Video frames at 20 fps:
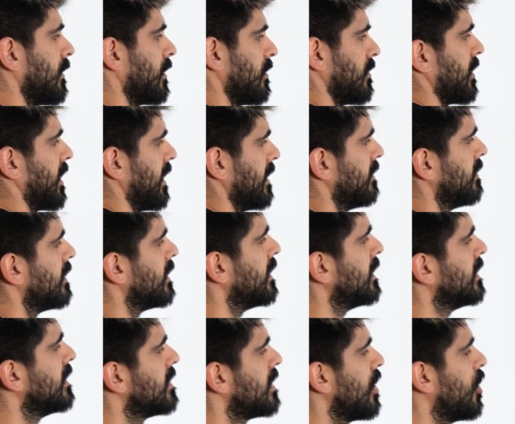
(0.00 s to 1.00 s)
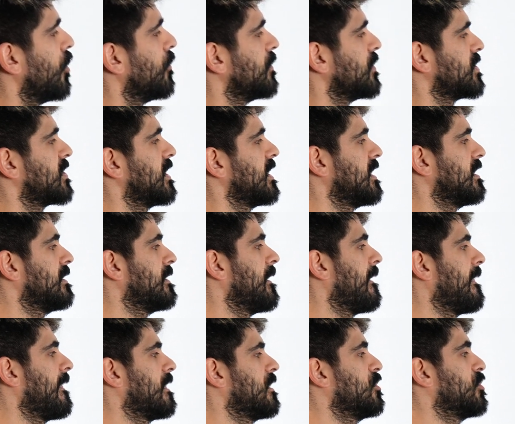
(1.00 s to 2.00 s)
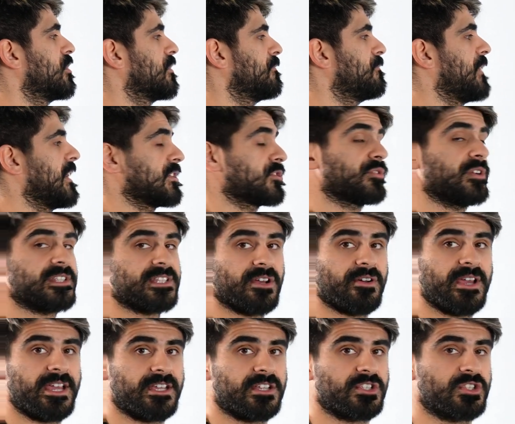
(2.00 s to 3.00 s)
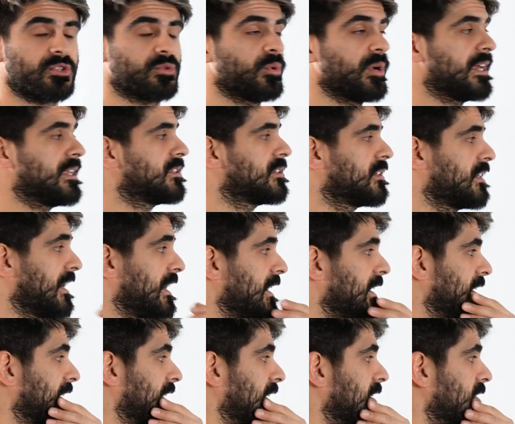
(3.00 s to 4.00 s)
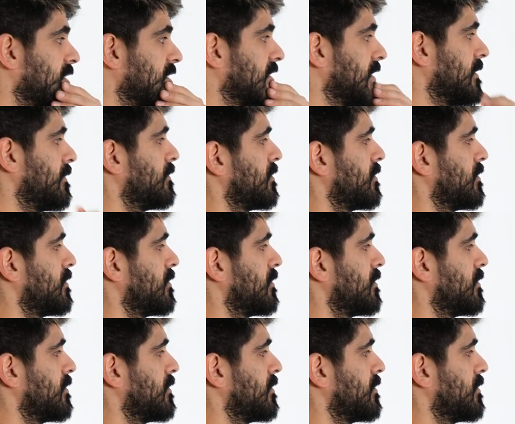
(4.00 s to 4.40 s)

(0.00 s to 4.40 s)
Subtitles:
Okay, now obviously you can factorize out x squared at least.